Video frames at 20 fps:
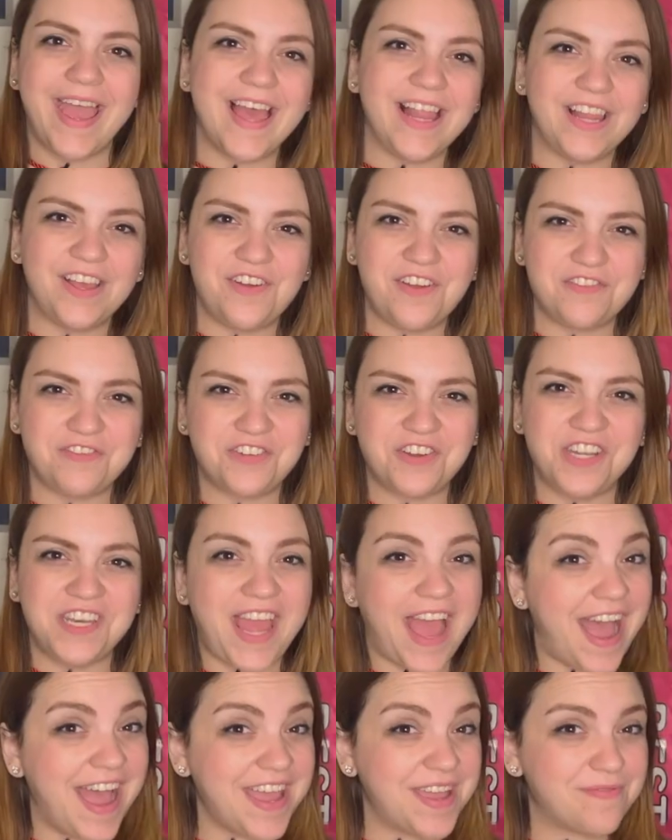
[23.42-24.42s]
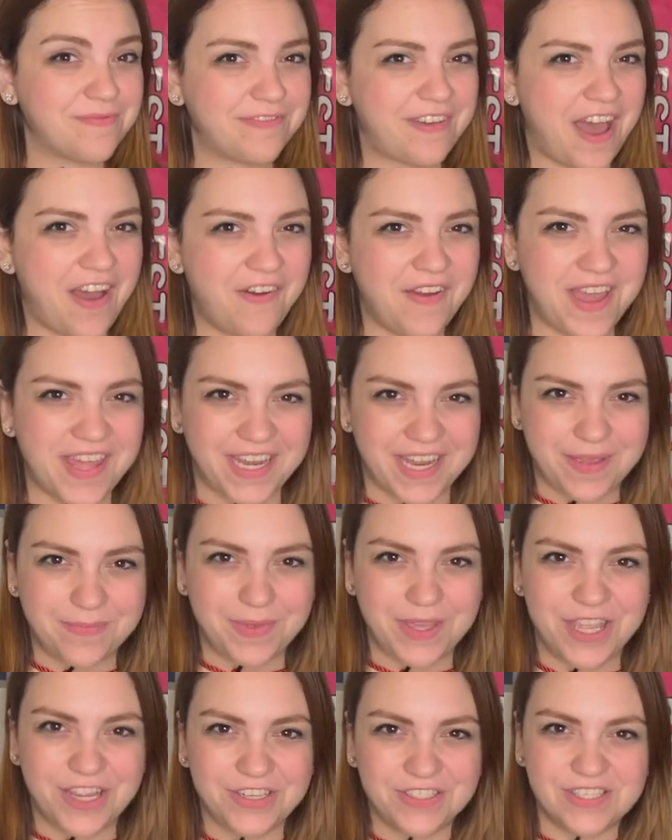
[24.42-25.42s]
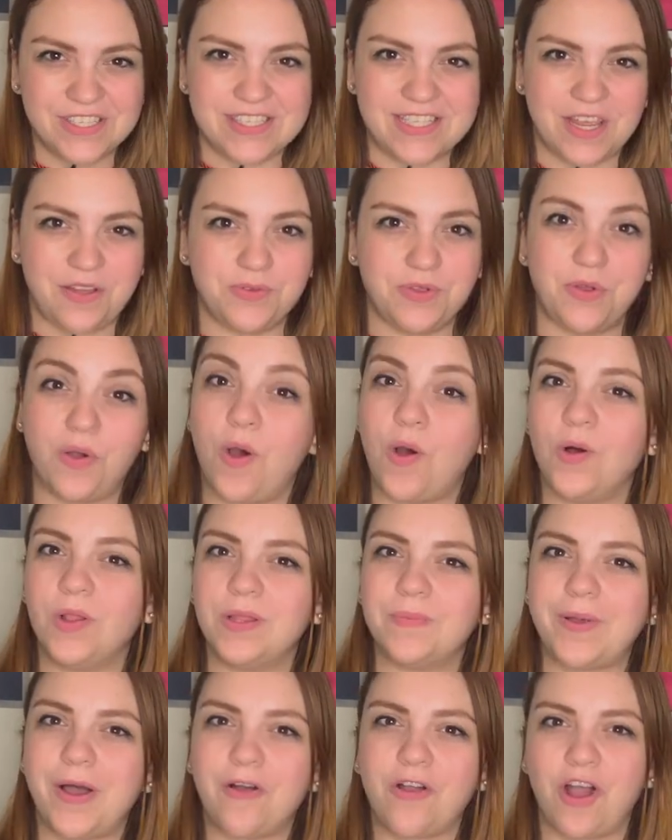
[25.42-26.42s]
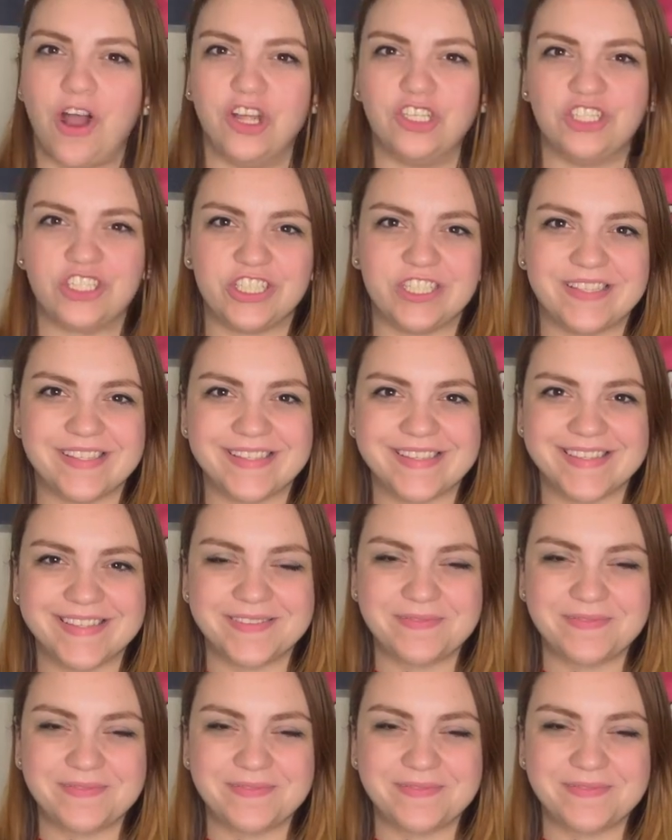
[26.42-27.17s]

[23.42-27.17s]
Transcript: Hello everyone, I am Val and I'm here to tell you all about Conscience.